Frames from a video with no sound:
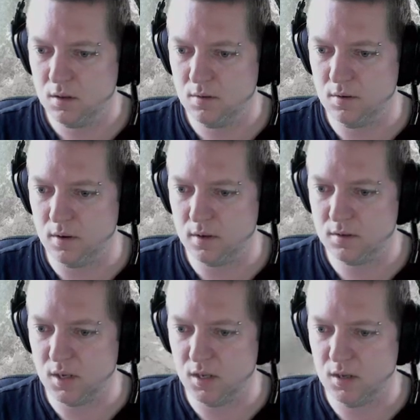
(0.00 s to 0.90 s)
Right,
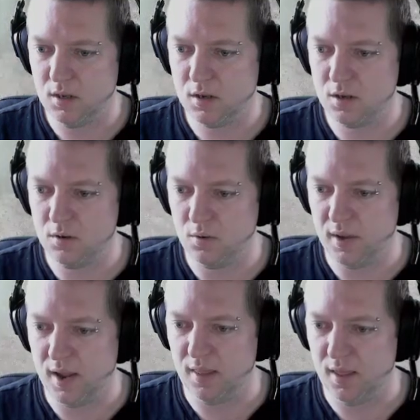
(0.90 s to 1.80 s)
so you can all
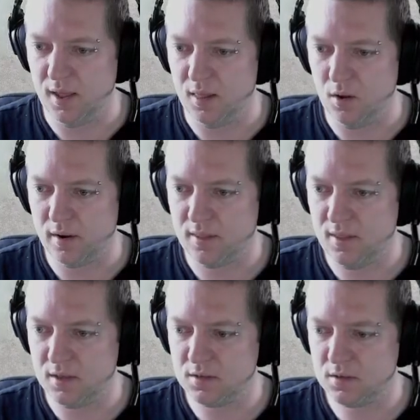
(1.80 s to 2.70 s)
go there like
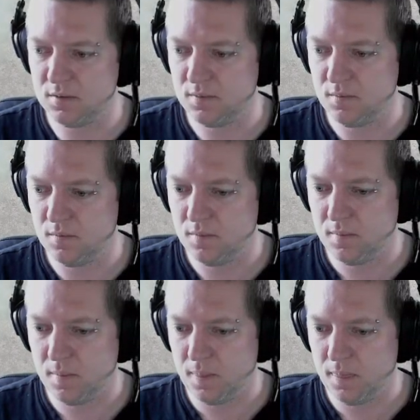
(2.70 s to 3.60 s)
this.
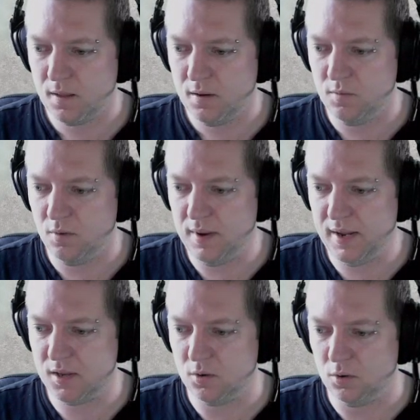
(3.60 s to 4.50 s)
We'll
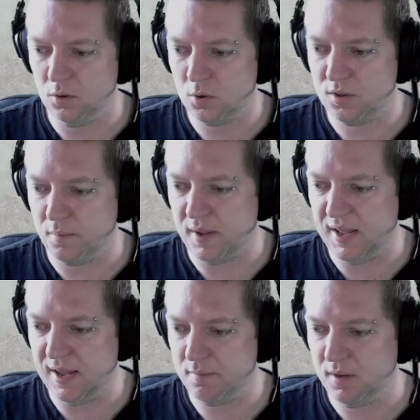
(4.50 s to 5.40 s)
make it all look the
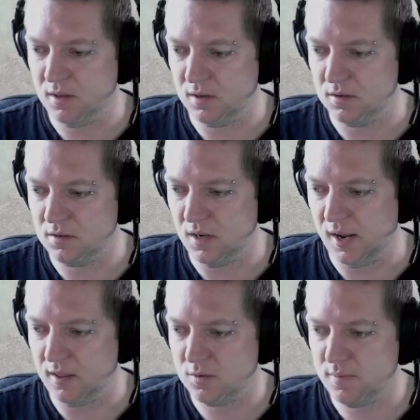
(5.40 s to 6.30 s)
part because, you know, that's